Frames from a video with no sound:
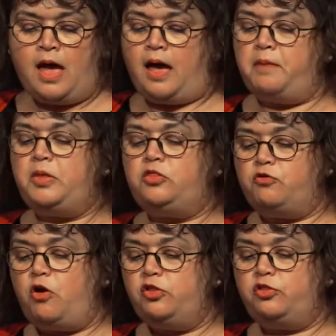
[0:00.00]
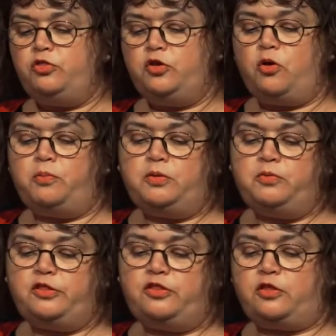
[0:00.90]
Um, the grass on the common
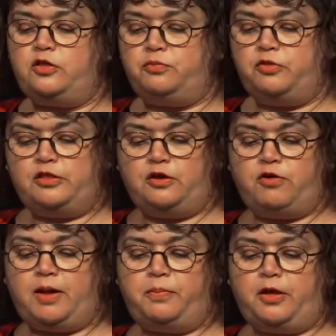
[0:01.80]
was studded with cigarette